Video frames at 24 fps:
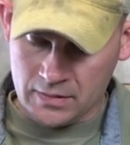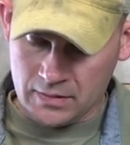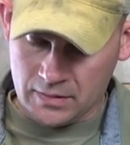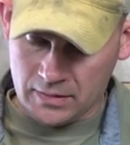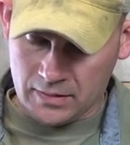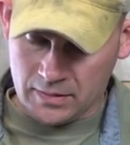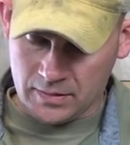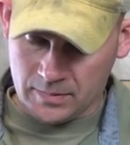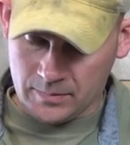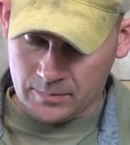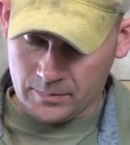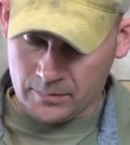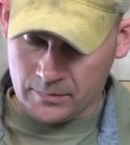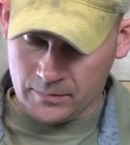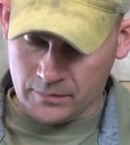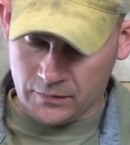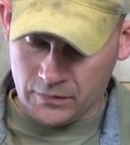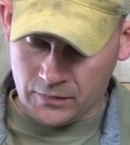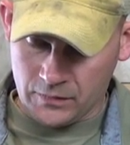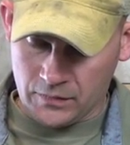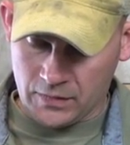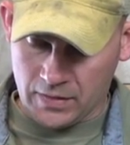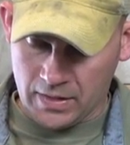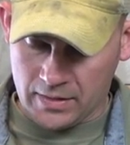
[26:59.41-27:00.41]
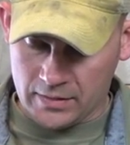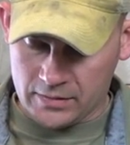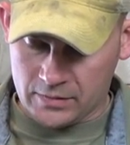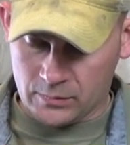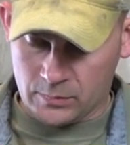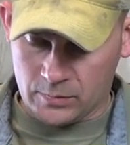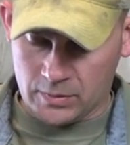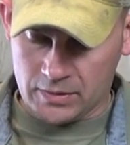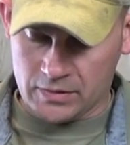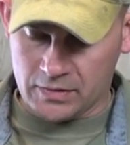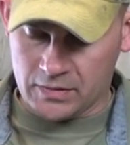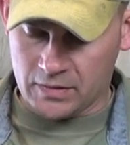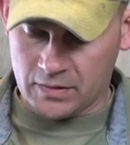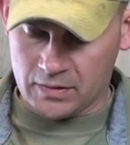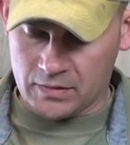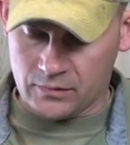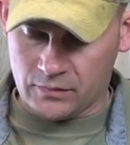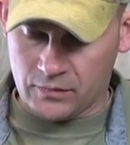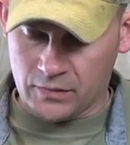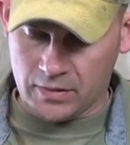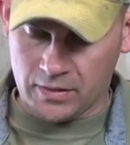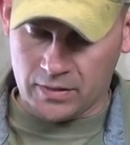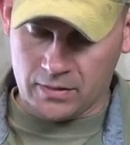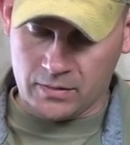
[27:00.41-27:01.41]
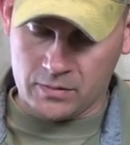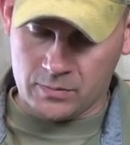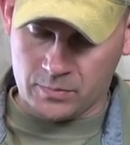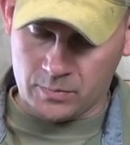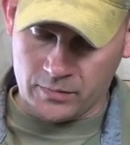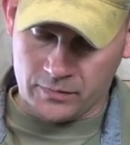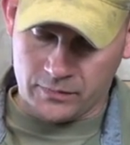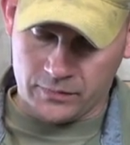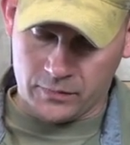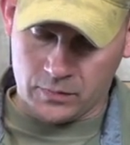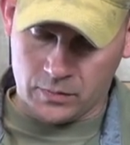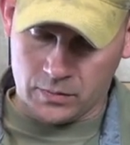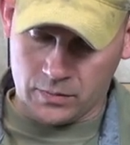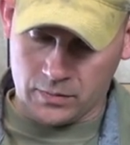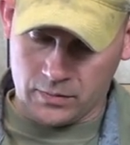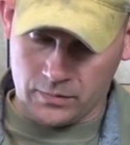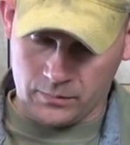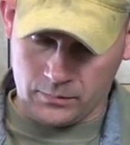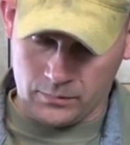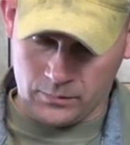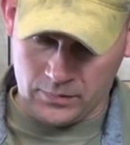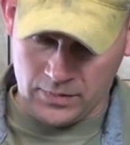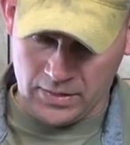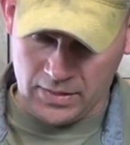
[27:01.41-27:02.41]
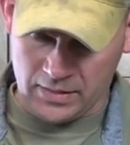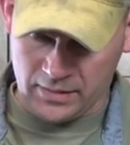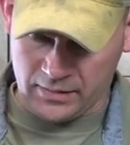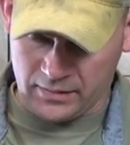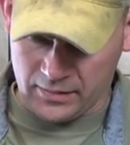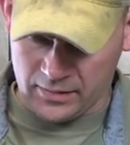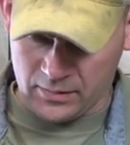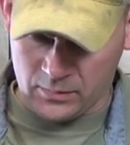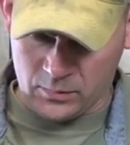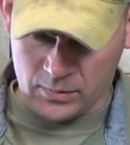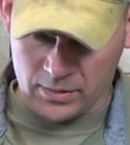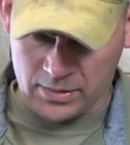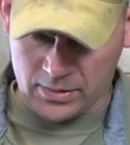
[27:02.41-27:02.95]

Um, if you guys watched these videos before, anything